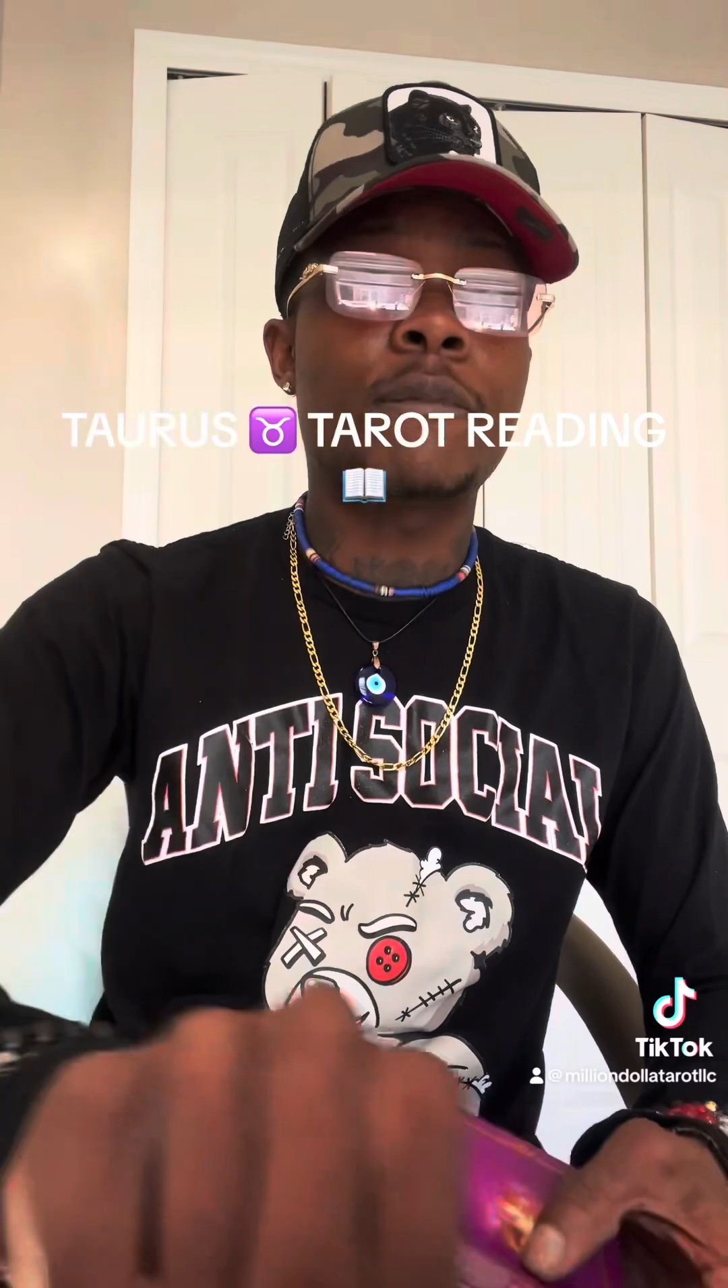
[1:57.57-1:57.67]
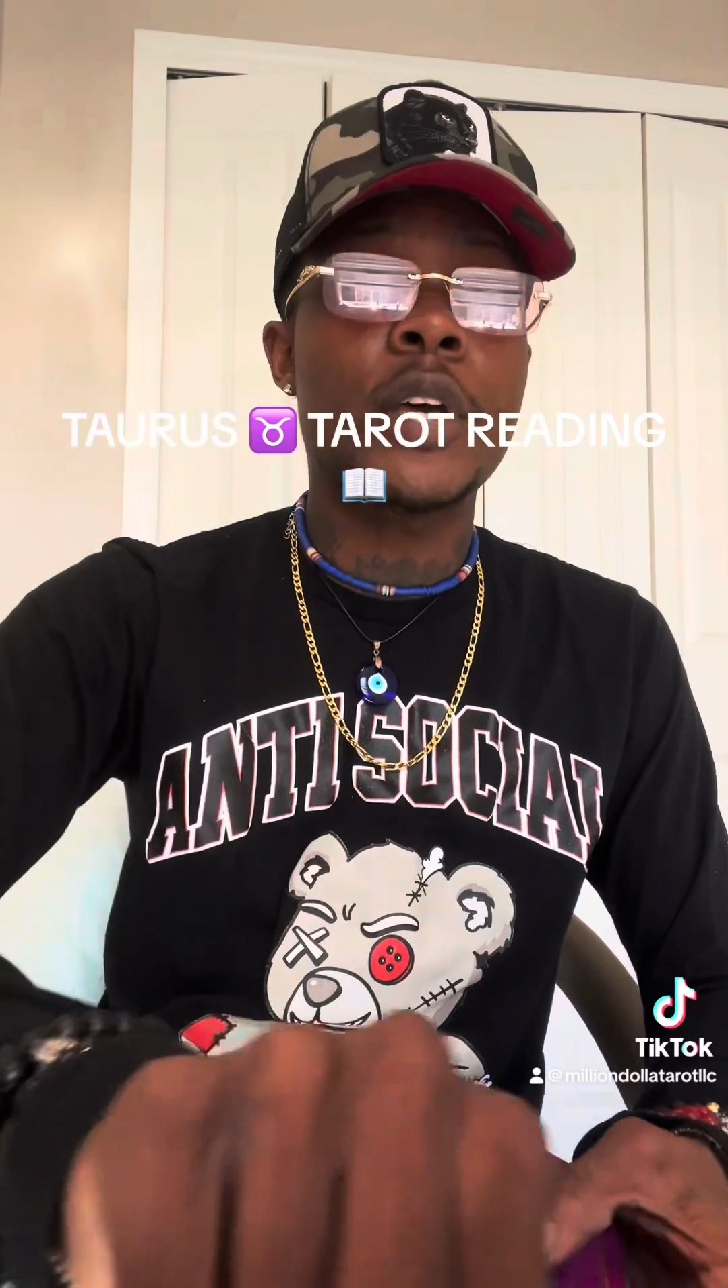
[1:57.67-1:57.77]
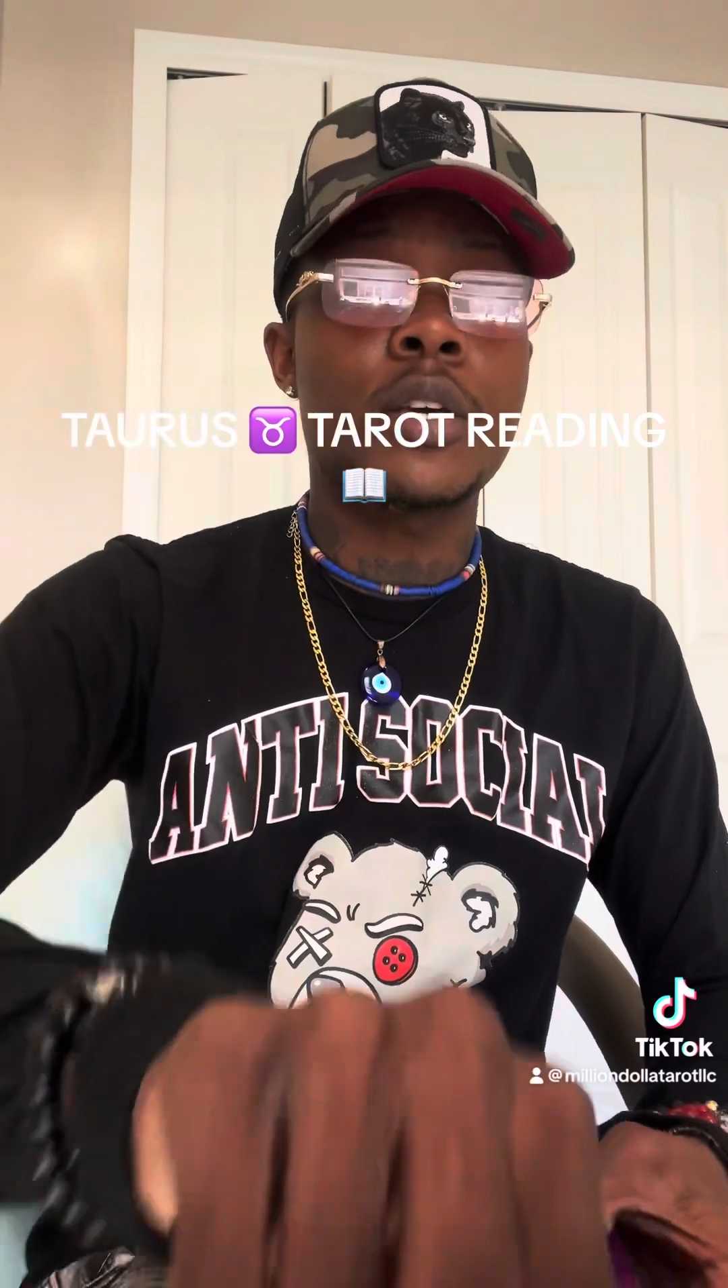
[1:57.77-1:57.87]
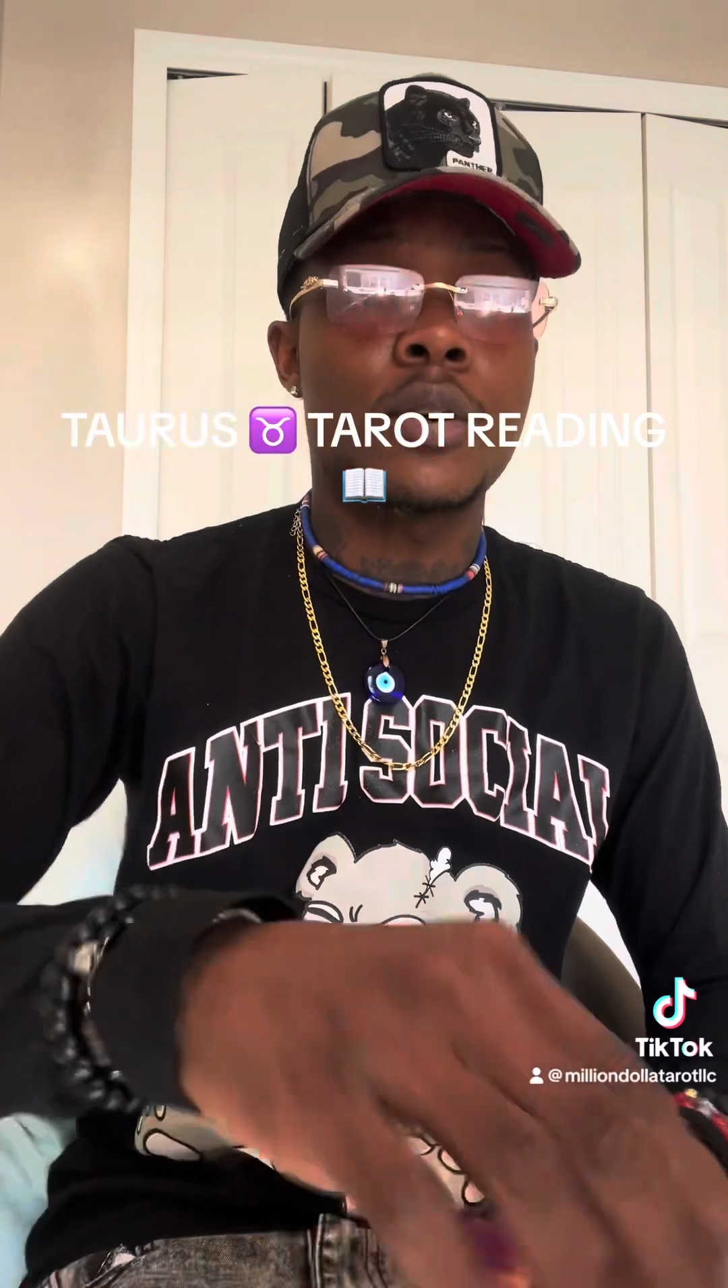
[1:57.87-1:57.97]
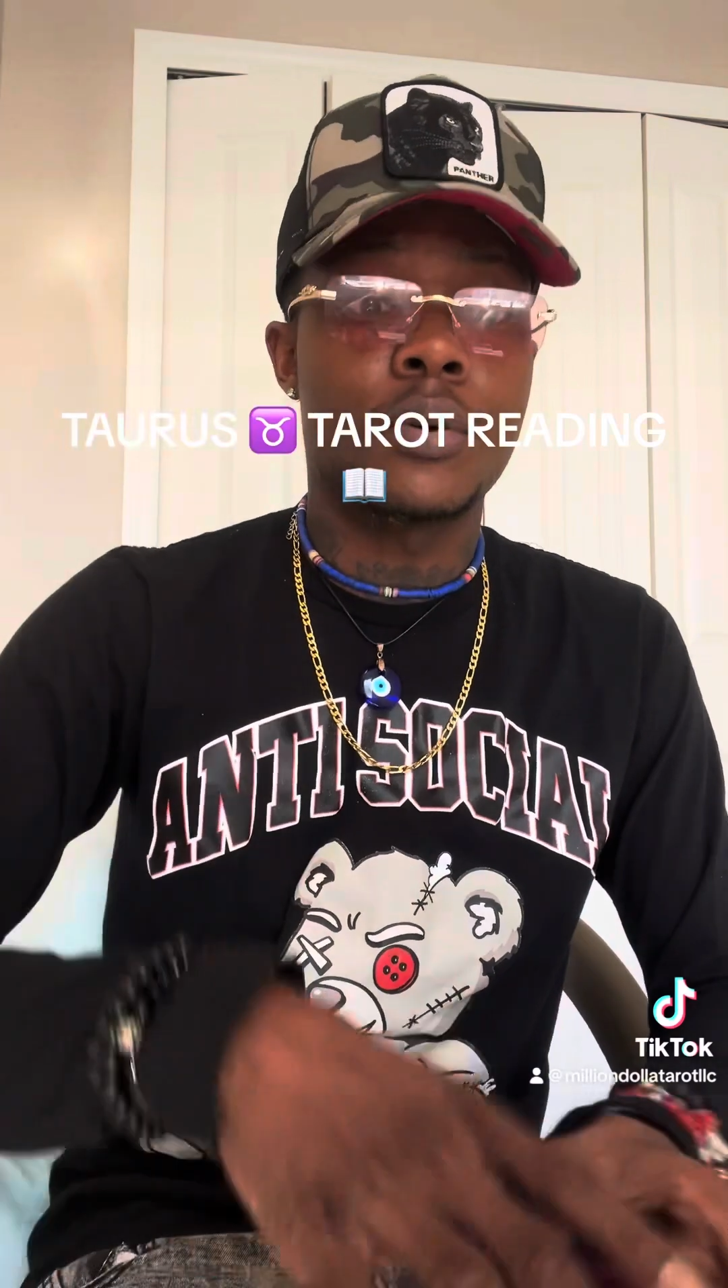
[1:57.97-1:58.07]
for
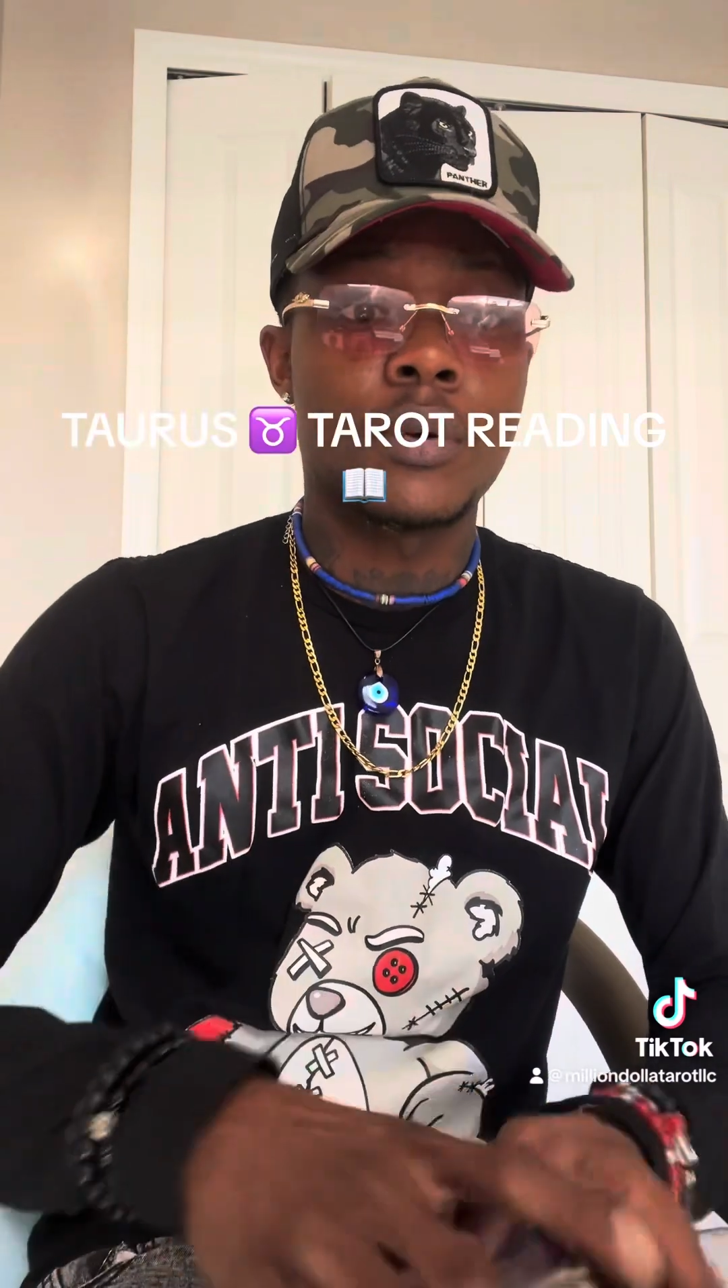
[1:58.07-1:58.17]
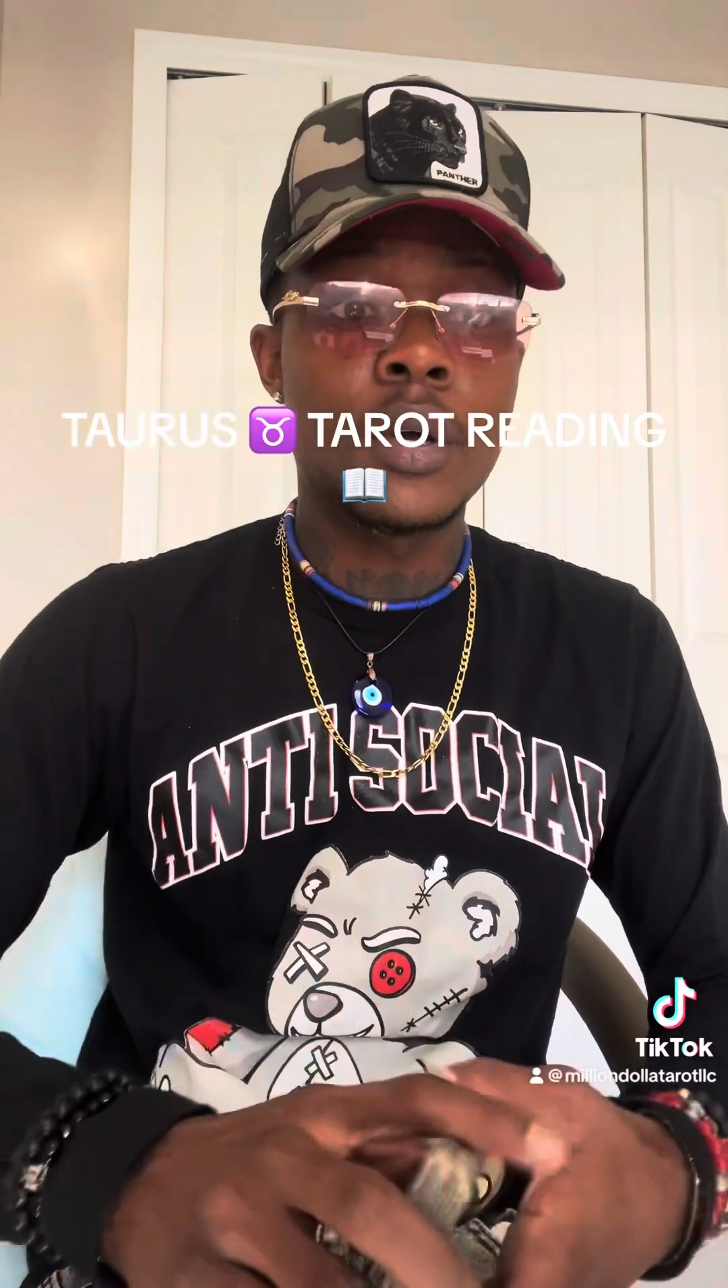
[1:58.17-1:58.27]
you.